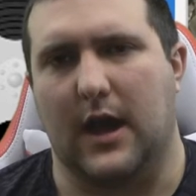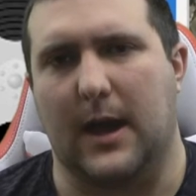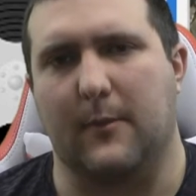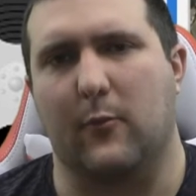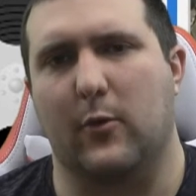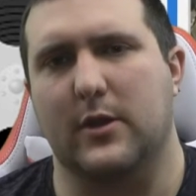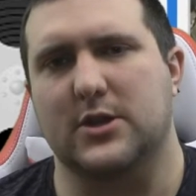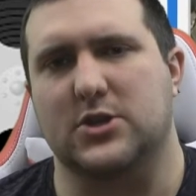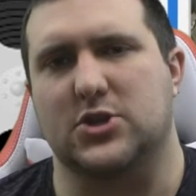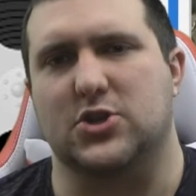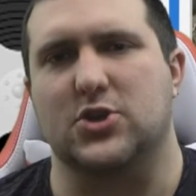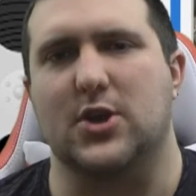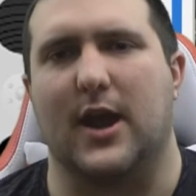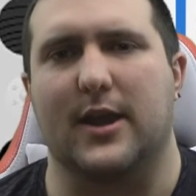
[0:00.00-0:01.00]
I'm going to
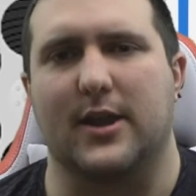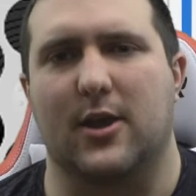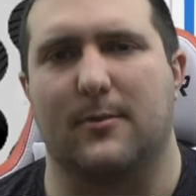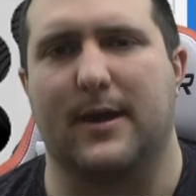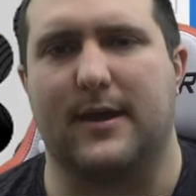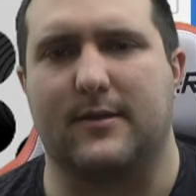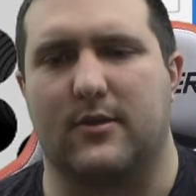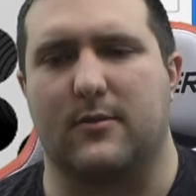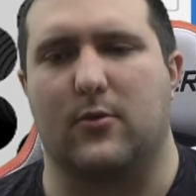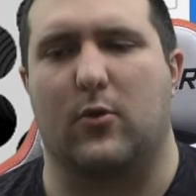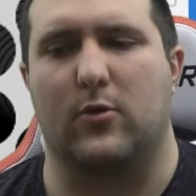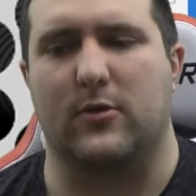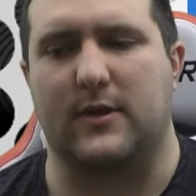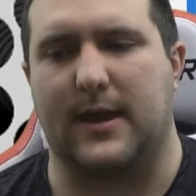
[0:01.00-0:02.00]
try to go back to some
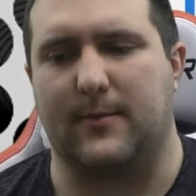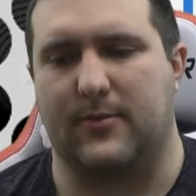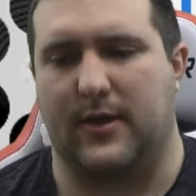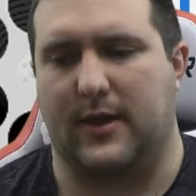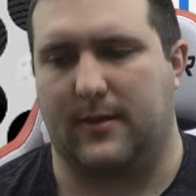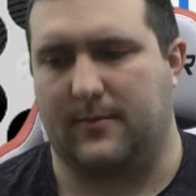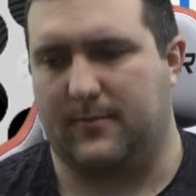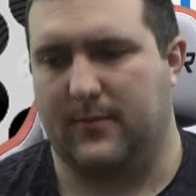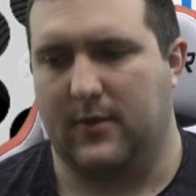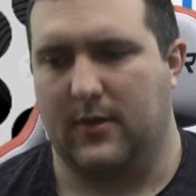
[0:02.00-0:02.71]
older games like